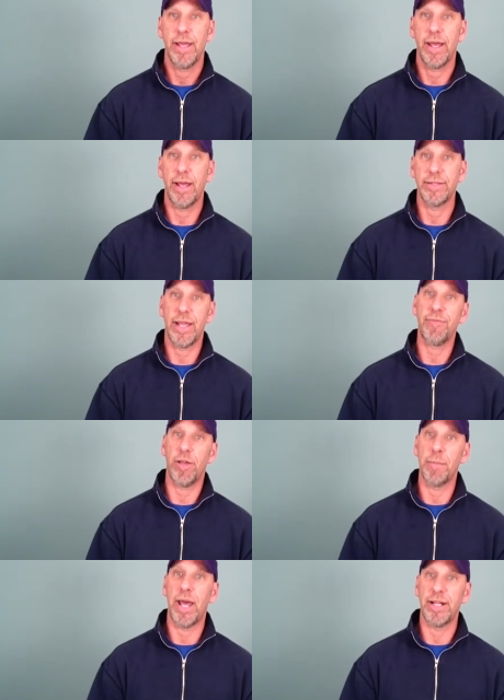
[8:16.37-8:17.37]

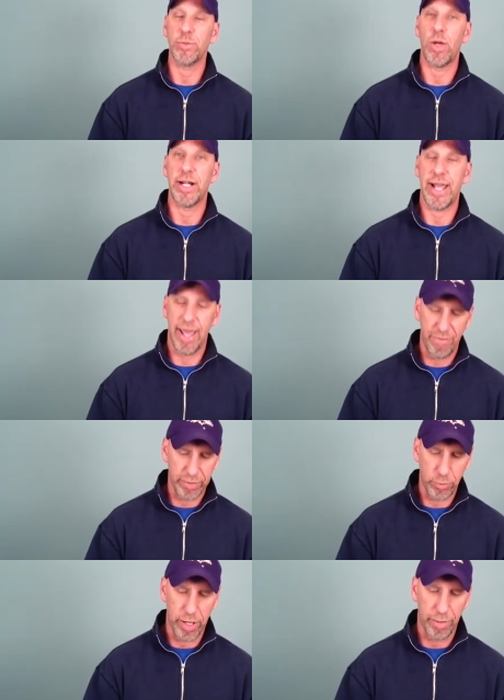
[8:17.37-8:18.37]
Definitely on minus 1.5
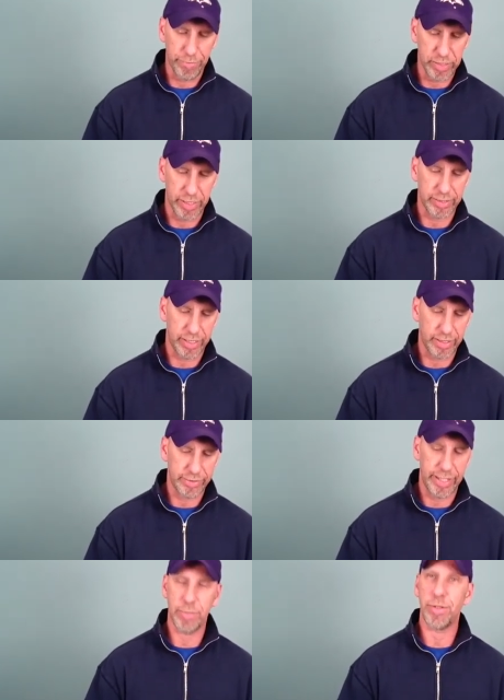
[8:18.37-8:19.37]
as well, because
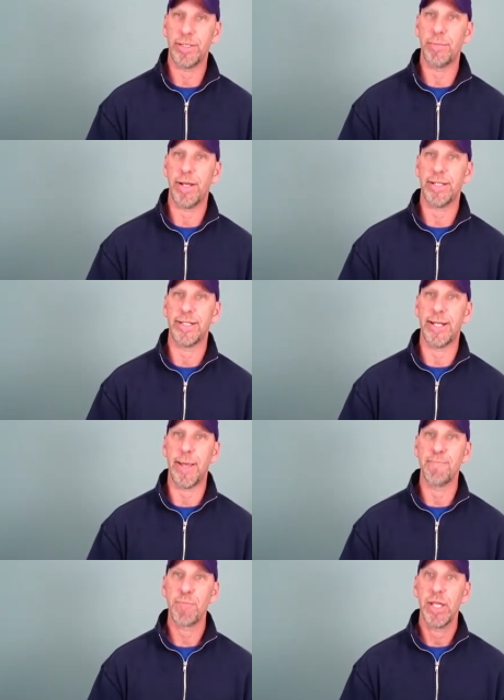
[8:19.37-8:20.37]
they can put the puck in the net.